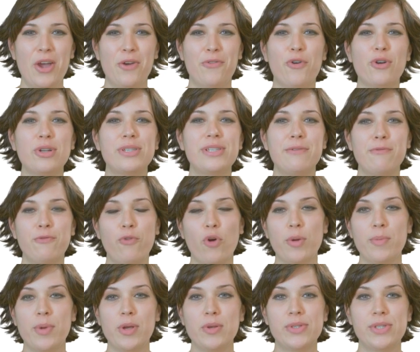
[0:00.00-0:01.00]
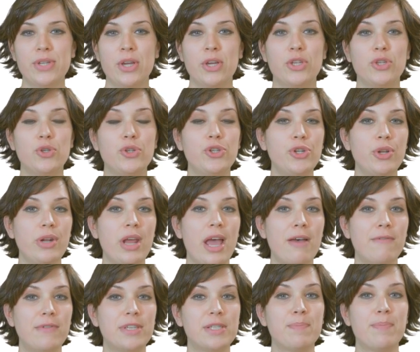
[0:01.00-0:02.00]
First and foremost, you should
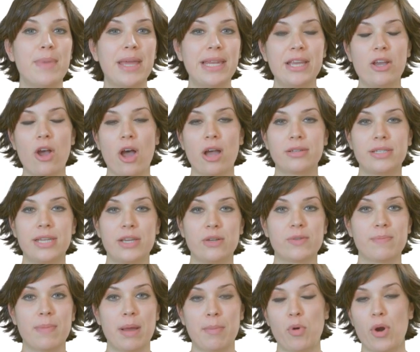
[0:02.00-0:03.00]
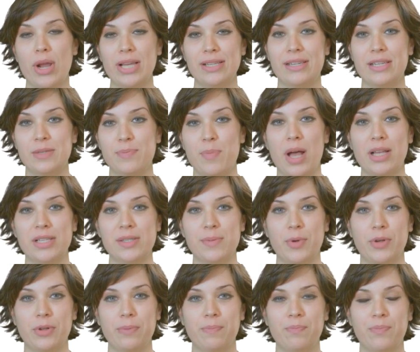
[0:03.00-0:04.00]
have as many cocktails memorized as
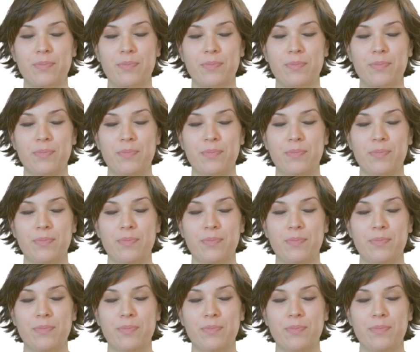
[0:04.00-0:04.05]
possible.